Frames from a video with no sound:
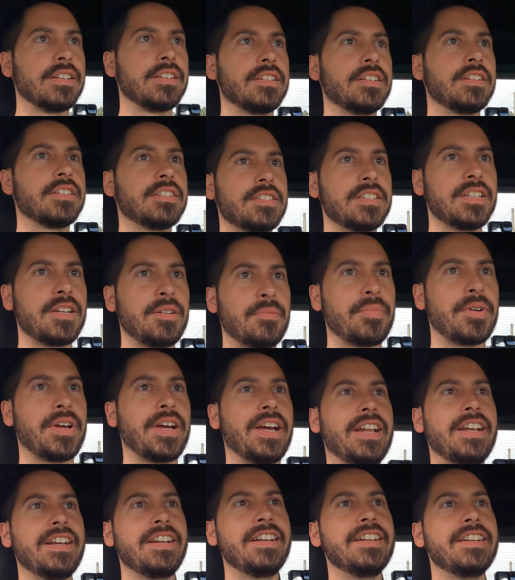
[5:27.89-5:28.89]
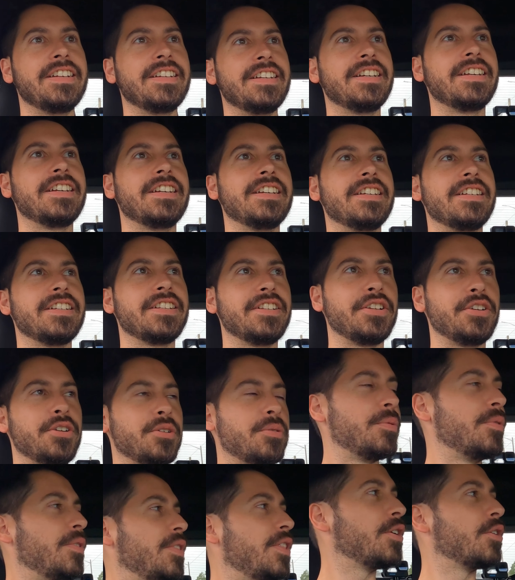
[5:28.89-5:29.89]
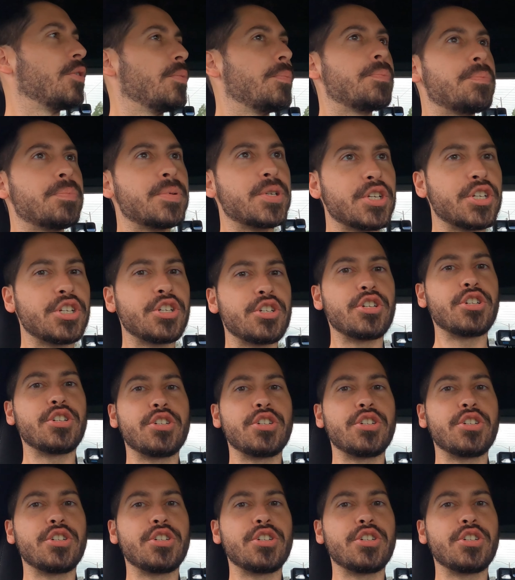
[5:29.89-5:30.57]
that's not bad. A little psh.